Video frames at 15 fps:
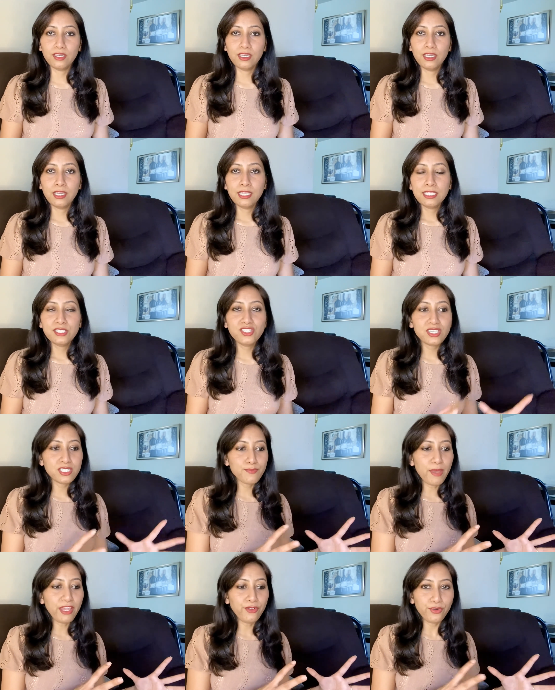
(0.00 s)
Just by
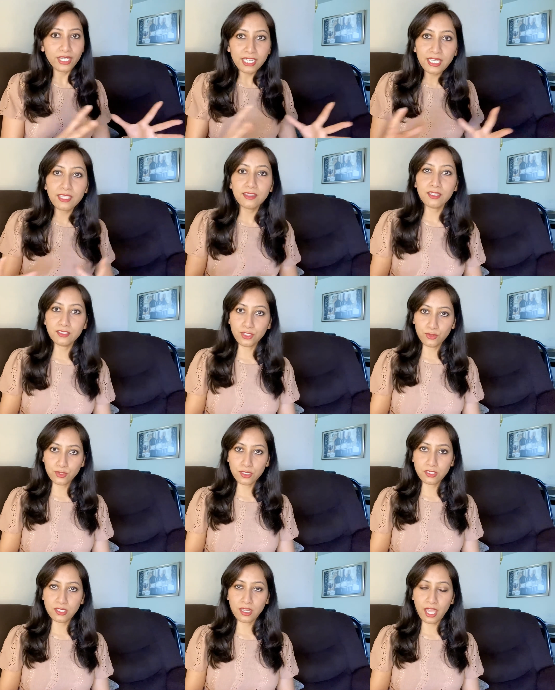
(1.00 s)
reading the user
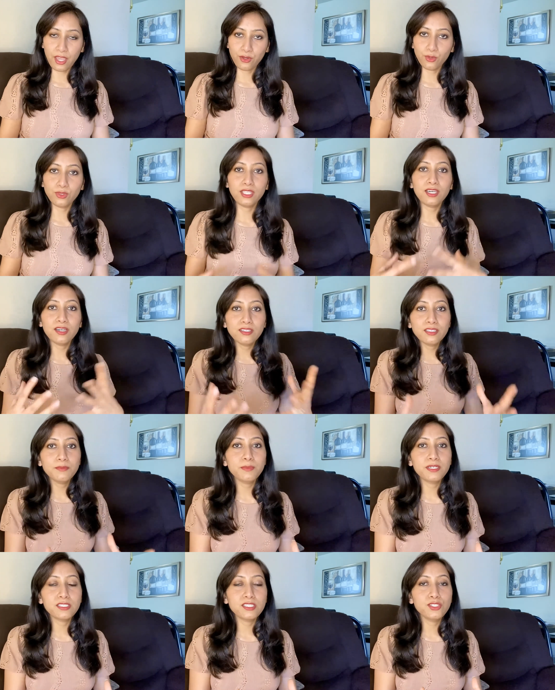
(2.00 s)
scenario, the other
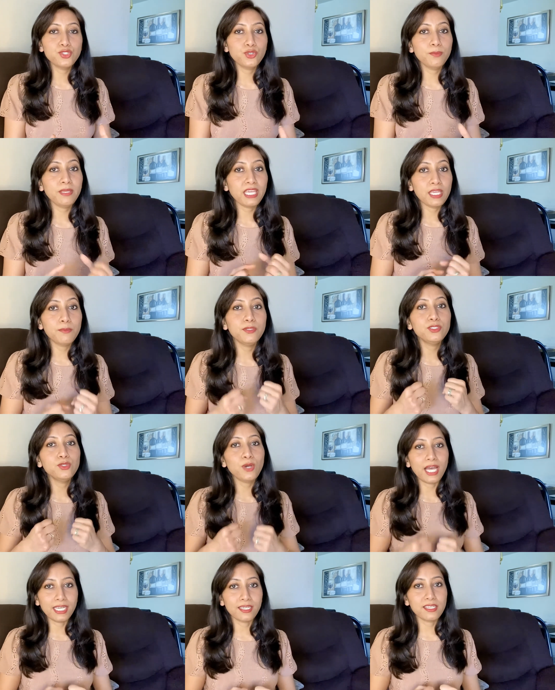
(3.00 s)
person should be able to
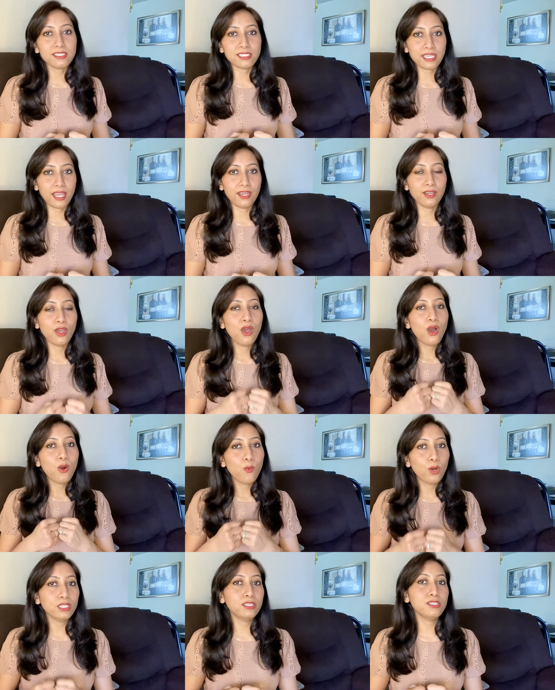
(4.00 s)
understand what
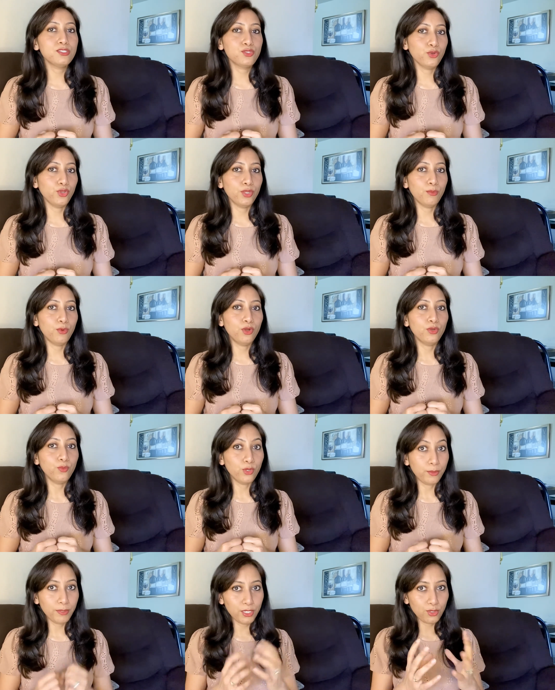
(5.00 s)
the storyboard would be
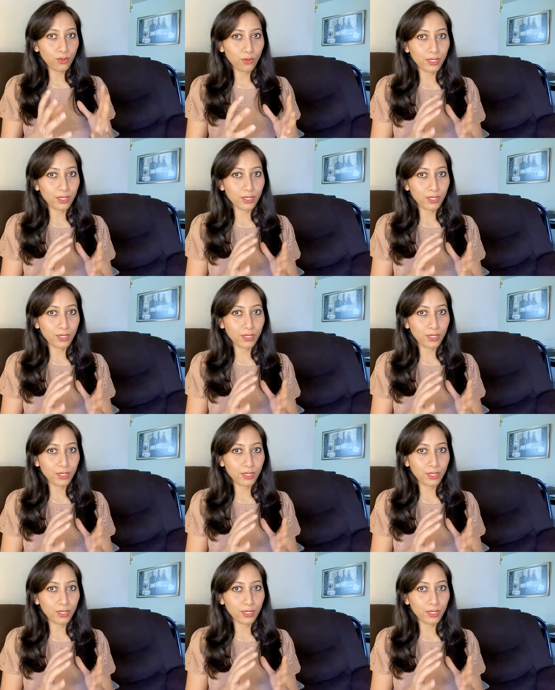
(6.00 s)
talking